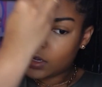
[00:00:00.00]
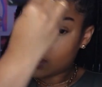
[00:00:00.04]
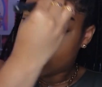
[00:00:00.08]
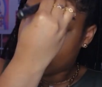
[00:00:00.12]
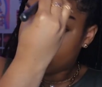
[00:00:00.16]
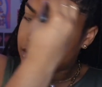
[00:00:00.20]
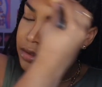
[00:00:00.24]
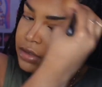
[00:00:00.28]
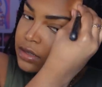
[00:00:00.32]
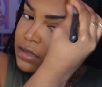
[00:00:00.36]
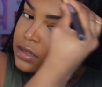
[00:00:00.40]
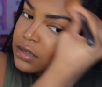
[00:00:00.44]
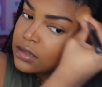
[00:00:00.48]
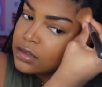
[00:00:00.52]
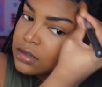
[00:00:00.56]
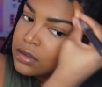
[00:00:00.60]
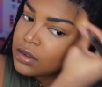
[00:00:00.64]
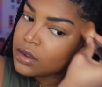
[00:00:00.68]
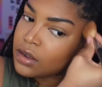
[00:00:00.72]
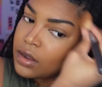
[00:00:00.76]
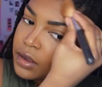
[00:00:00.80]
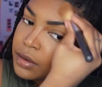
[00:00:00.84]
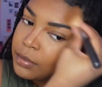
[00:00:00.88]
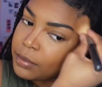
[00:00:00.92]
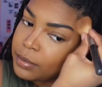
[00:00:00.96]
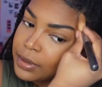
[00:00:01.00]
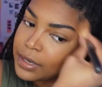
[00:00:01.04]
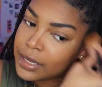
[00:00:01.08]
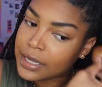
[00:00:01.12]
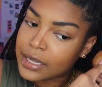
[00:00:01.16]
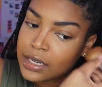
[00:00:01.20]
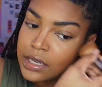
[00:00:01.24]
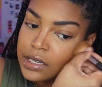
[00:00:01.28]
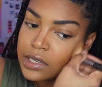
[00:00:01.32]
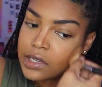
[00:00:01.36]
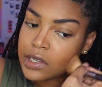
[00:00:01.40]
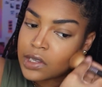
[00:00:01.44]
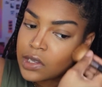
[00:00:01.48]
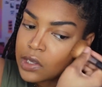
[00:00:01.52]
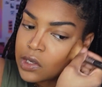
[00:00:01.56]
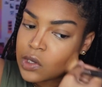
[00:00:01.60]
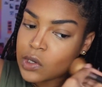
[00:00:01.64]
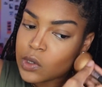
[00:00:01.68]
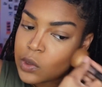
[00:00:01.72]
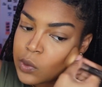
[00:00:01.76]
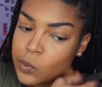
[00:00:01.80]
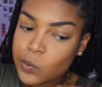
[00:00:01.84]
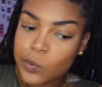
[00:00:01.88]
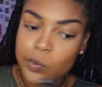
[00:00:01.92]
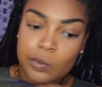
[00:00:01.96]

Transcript: now this is all blended.